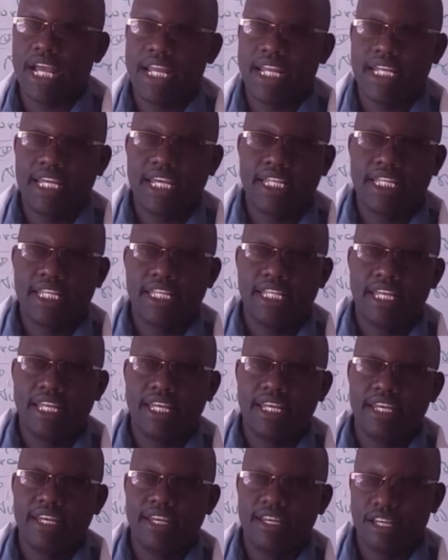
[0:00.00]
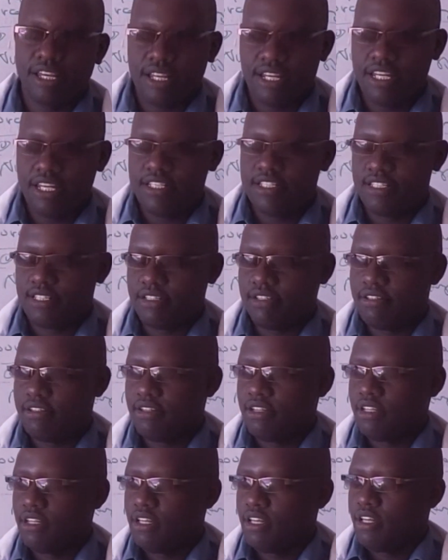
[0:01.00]
get the energy.
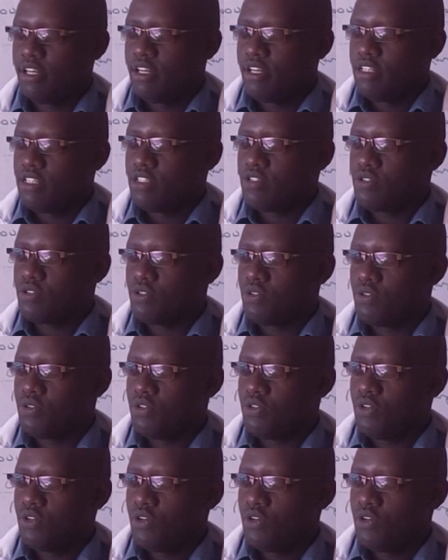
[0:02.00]
So